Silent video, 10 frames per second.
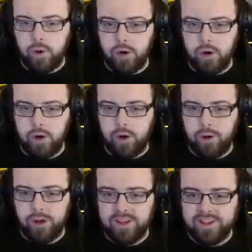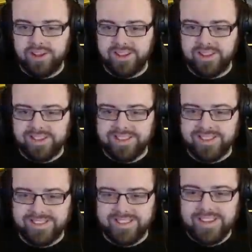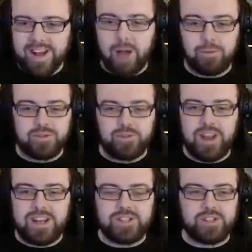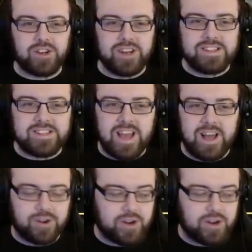Oh! I was really struggling to